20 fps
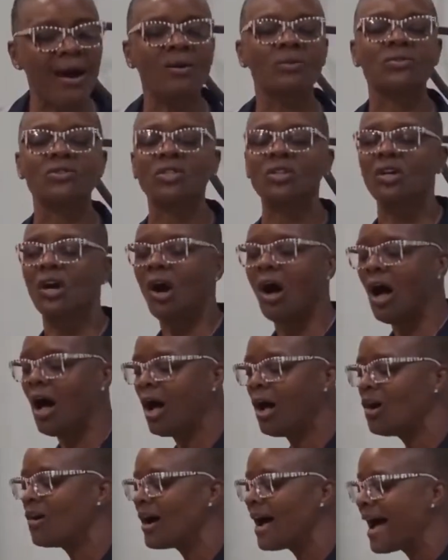to
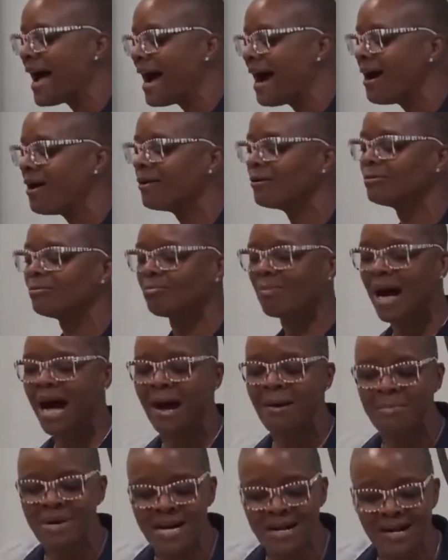call out,
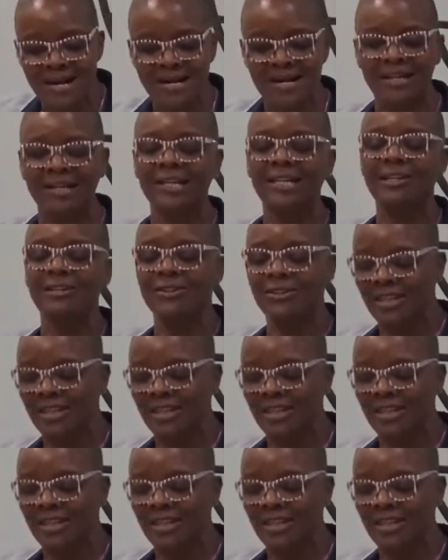Mama. You got